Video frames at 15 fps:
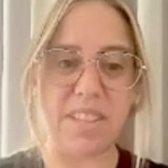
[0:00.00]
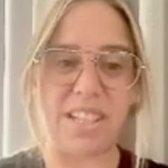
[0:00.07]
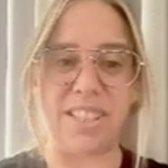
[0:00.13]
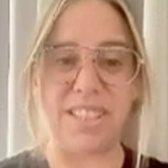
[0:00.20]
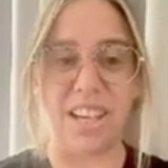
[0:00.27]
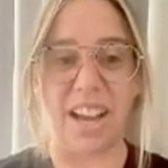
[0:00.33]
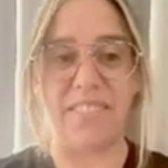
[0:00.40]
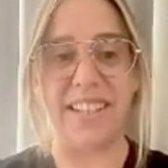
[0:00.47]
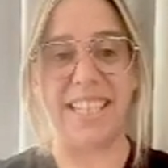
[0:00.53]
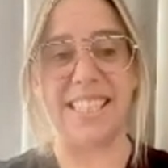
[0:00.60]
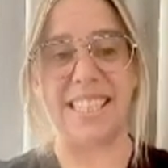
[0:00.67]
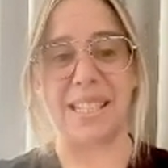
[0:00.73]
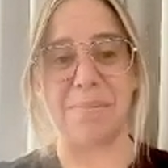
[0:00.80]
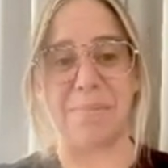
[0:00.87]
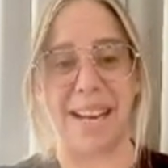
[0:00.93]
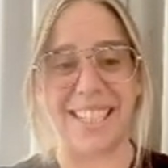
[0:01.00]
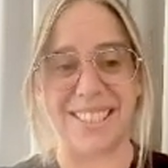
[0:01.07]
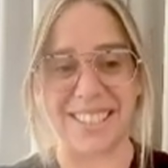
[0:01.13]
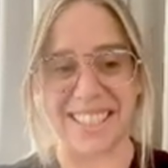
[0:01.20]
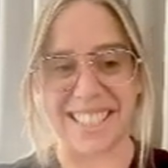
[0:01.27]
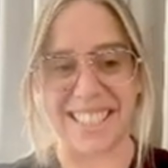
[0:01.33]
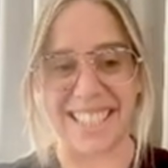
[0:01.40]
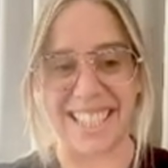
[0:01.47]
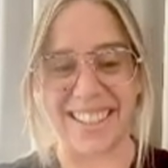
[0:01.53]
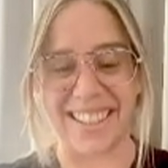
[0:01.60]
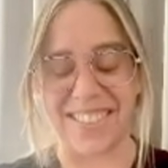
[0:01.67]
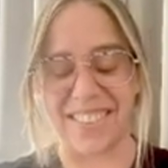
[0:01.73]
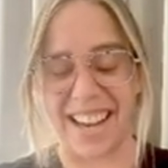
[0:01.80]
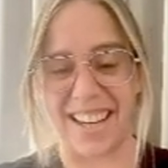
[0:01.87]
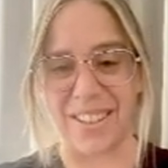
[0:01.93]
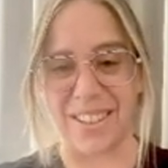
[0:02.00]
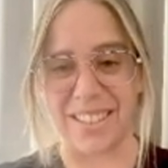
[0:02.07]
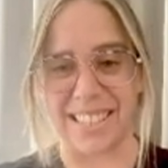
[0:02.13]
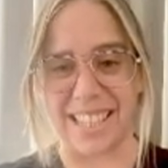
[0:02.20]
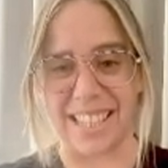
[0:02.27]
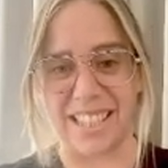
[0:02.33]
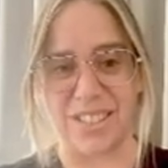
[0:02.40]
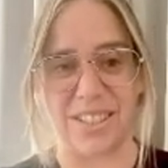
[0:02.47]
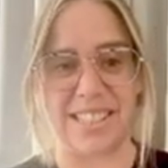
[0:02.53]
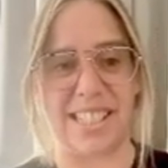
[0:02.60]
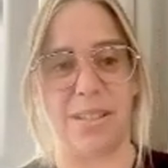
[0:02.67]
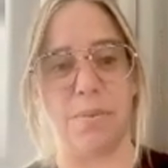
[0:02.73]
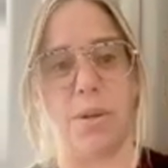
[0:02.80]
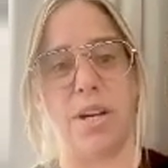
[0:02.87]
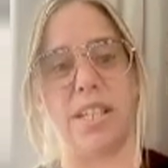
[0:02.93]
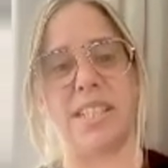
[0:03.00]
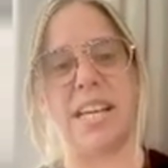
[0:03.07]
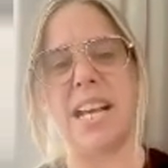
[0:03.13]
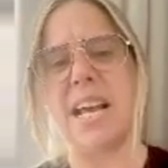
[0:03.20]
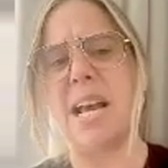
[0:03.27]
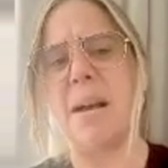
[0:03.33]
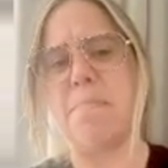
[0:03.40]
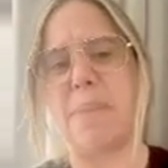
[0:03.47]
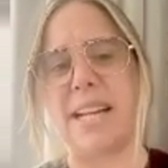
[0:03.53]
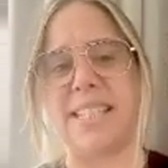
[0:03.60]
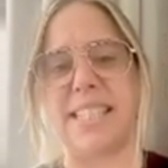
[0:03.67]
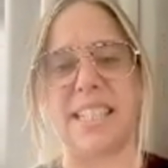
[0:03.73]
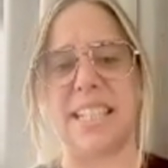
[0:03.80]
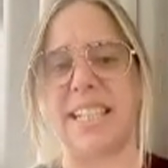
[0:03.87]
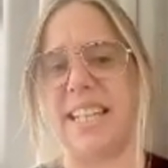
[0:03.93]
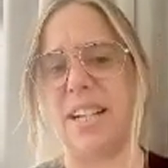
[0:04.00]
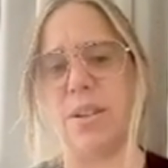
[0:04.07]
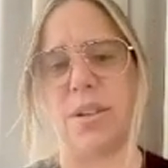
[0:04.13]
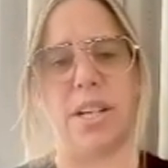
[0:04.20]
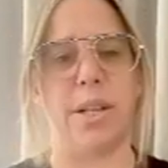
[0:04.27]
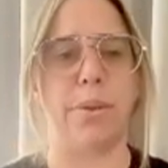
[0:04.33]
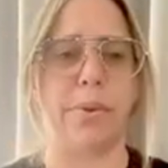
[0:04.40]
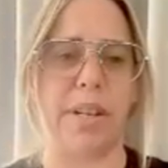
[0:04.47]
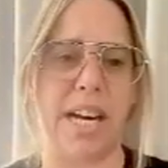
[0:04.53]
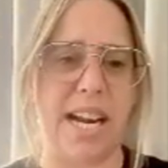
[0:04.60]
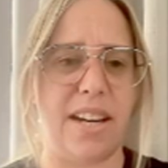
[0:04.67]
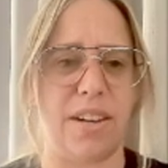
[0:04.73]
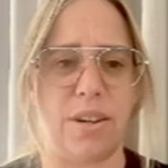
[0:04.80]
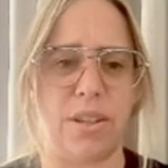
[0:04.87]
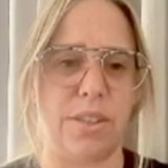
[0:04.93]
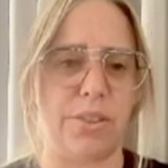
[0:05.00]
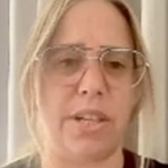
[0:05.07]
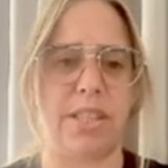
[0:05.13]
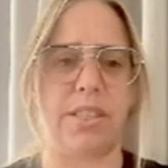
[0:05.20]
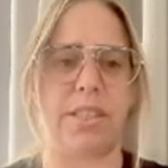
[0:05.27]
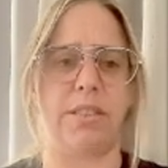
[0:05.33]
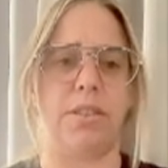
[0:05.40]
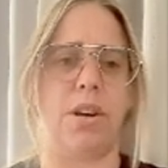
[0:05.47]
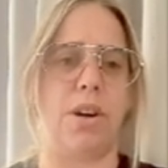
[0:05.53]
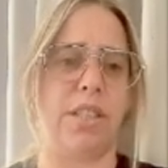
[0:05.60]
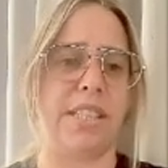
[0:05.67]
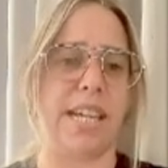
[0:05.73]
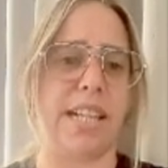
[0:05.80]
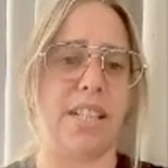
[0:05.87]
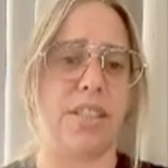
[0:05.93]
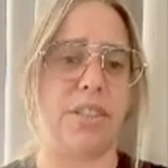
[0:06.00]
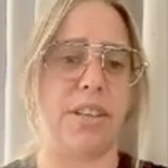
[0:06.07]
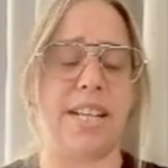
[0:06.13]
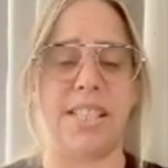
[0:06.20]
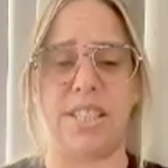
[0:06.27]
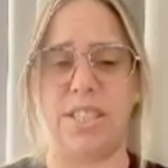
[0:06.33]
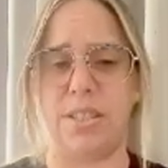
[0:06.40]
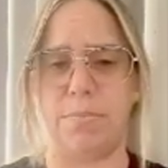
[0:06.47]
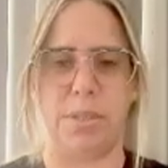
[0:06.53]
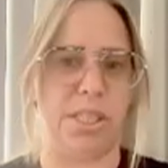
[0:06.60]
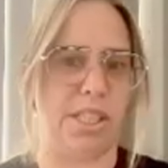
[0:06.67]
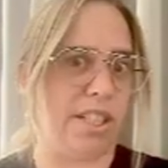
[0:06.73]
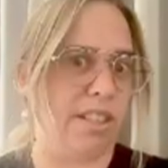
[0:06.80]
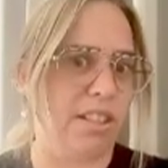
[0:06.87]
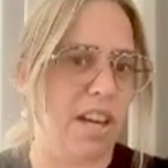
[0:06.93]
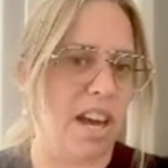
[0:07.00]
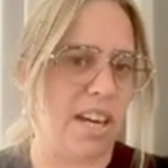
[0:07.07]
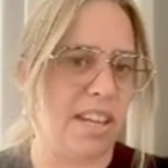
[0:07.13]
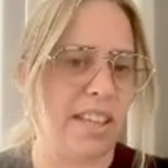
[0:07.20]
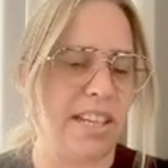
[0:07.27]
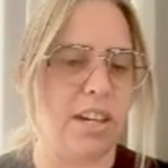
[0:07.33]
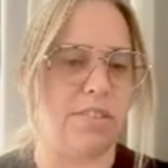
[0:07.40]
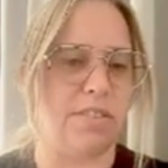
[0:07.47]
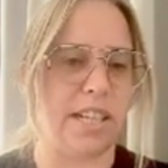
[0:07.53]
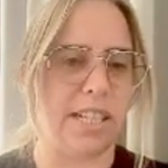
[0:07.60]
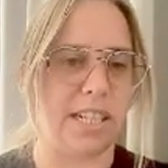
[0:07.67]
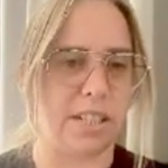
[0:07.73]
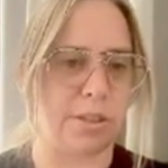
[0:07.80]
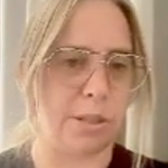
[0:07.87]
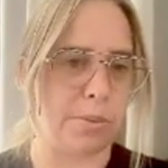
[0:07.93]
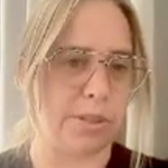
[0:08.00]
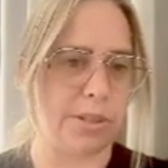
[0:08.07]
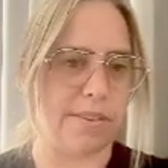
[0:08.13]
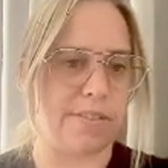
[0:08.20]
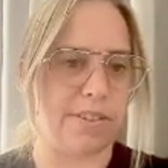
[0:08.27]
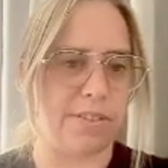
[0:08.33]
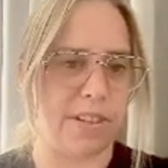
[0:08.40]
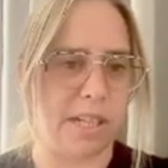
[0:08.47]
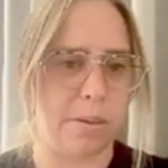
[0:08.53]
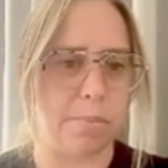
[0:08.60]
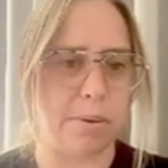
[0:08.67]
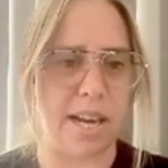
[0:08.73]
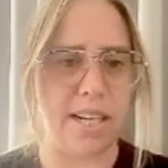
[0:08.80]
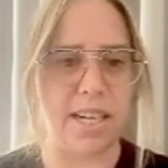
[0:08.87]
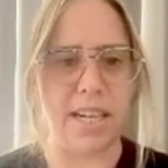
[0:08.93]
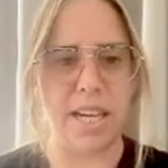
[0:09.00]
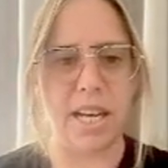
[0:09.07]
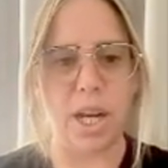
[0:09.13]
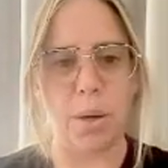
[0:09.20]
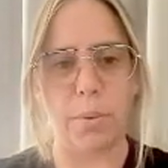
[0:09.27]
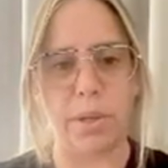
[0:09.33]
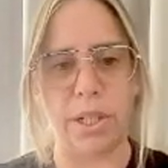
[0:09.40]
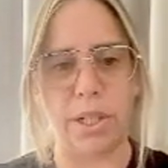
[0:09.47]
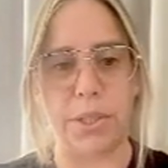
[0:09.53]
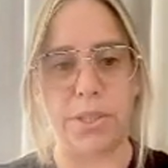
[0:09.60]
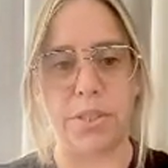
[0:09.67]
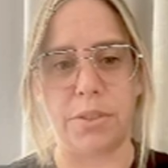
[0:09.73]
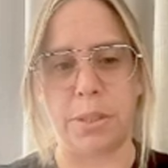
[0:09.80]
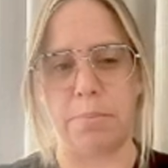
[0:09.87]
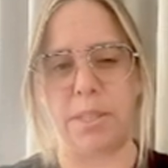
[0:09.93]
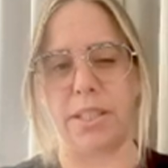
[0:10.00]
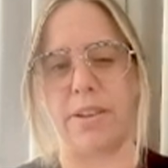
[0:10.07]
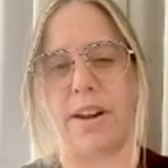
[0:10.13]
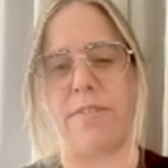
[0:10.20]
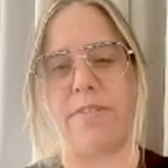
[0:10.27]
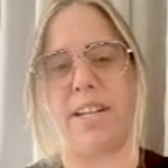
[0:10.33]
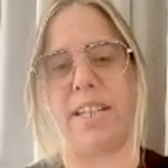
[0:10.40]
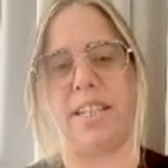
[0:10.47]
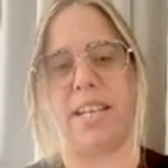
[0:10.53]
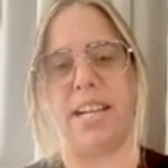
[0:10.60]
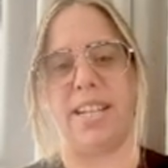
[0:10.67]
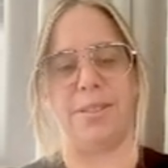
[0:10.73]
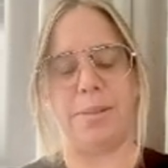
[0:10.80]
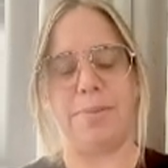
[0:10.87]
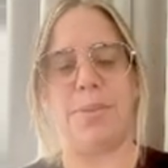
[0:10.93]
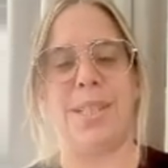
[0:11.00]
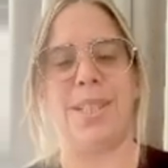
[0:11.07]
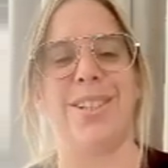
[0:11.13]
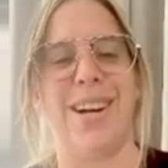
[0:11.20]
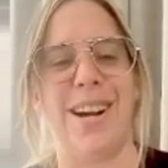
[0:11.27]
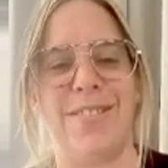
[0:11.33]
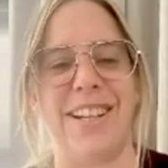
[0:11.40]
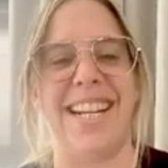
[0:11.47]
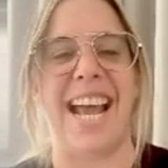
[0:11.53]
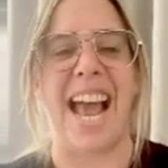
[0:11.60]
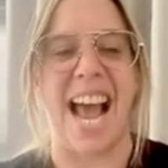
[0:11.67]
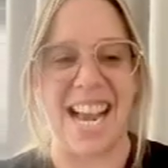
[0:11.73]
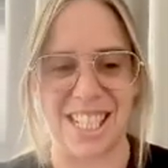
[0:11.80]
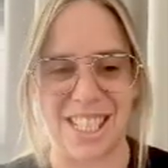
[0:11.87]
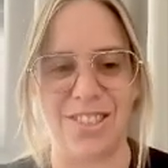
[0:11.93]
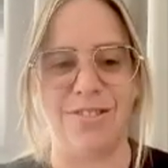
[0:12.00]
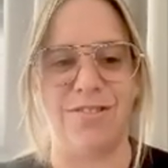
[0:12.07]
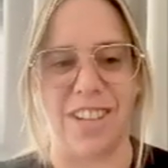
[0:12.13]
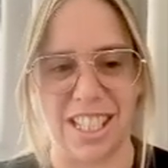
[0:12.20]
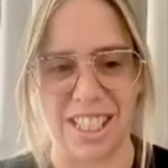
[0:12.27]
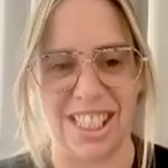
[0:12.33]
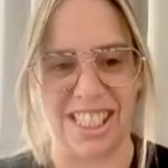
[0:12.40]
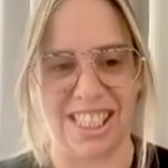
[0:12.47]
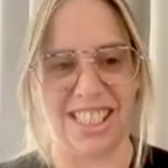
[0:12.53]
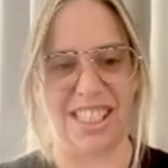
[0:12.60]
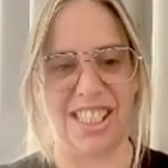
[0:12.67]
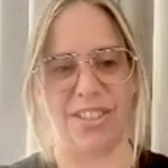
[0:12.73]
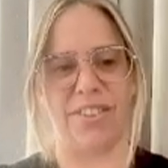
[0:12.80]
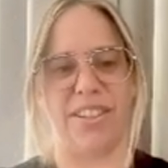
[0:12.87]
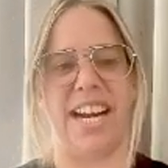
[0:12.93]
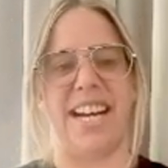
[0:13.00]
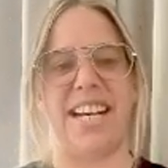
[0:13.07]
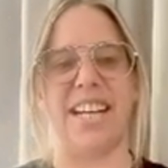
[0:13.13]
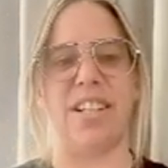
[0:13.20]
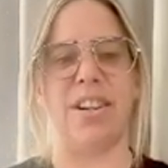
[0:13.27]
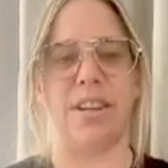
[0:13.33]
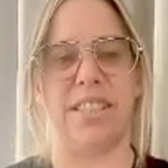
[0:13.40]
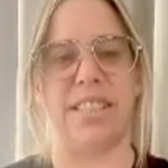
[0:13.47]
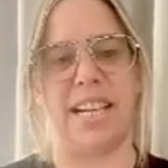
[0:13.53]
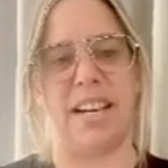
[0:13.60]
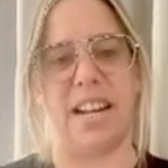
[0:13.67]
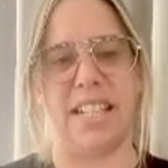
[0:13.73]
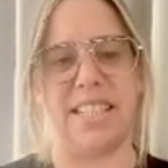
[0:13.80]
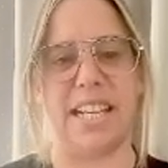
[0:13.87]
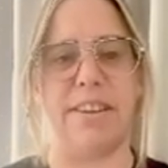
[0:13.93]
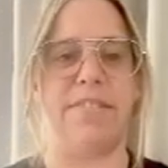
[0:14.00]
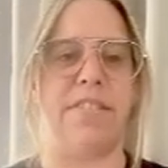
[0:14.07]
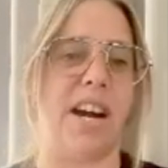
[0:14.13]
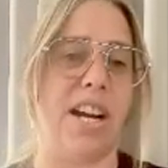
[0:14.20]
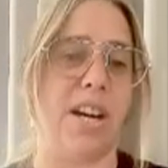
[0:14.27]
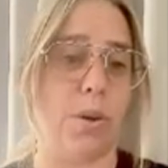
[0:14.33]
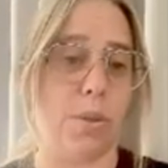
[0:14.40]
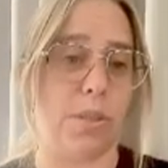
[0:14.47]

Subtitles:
Diving into the matrix here of how content addressing works. Basically, in order to create a content address, which you can kind of think of like a cryptographic fingerprint, we use a cryptographic hash function to create a content identifier, or